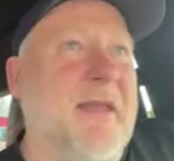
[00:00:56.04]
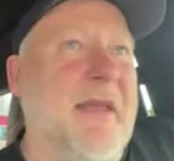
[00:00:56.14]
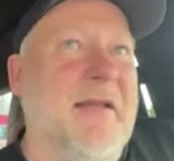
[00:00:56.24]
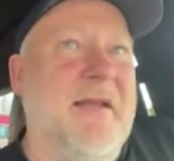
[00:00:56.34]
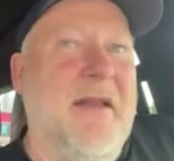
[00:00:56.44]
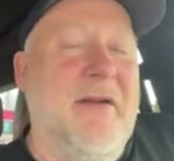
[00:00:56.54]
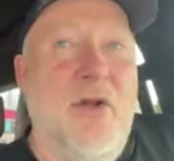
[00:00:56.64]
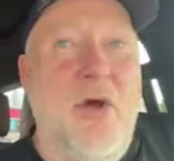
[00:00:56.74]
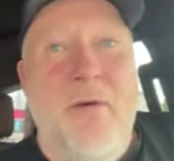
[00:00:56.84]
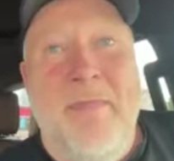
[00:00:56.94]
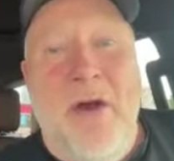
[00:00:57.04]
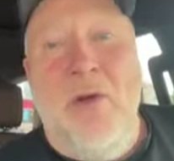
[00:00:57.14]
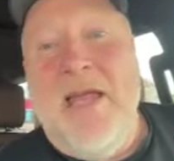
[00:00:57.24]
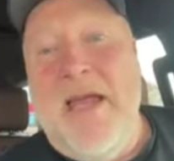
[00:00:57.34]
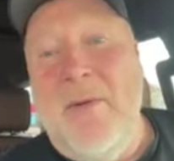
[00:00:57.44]
And you know, lo and
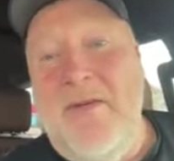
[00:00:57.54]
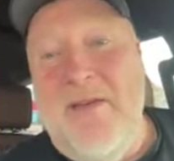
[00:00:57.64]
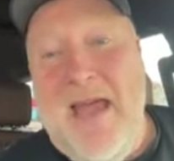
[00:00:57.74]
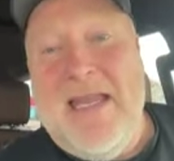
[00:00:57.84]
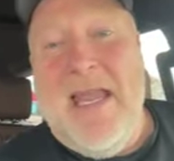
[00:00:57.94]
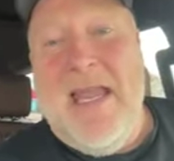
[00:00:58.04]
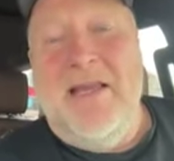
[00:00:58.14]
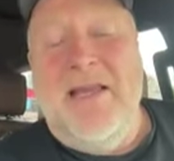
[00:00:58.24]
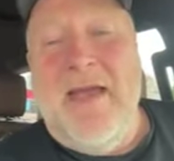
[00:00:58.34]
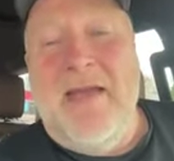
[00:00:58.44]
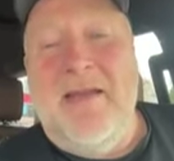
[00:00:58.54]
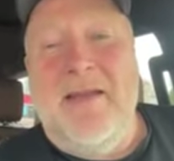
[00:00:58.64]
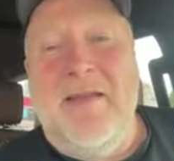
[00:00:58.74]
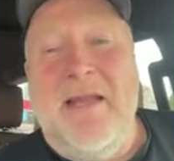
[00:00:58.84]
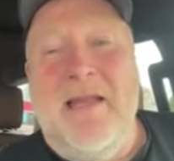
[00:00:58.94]
behold, had we have had Ceili
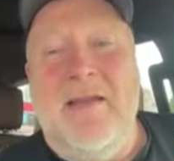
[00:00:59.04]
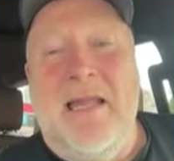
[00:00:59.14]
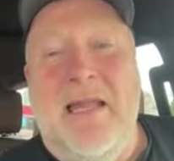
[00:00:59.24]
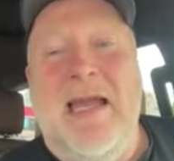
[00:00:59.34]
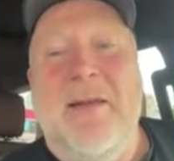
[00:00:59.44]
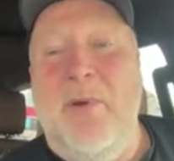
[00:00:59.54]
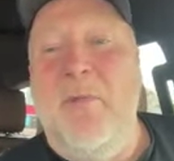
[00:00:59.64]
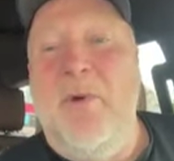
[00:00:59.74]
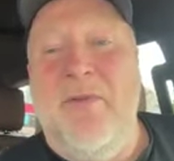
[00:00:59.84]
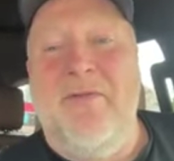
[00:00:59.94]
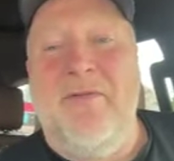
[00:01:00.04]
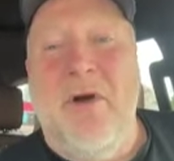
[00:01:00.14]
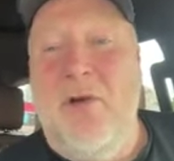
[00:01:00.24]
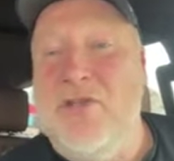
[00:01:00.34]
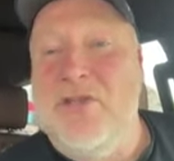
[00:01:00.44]
in that lineup, we would have
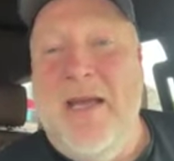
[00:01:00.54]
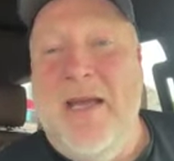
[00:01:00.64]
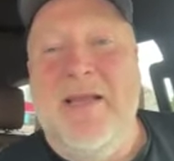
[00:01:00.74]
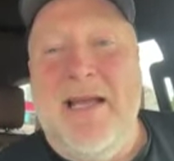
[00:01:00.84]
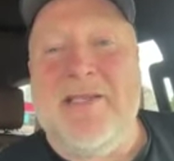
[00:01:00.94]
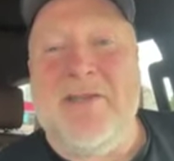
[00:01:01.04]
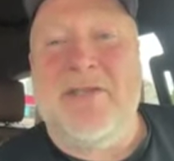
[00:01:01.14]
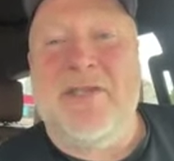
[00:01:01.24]
also made the national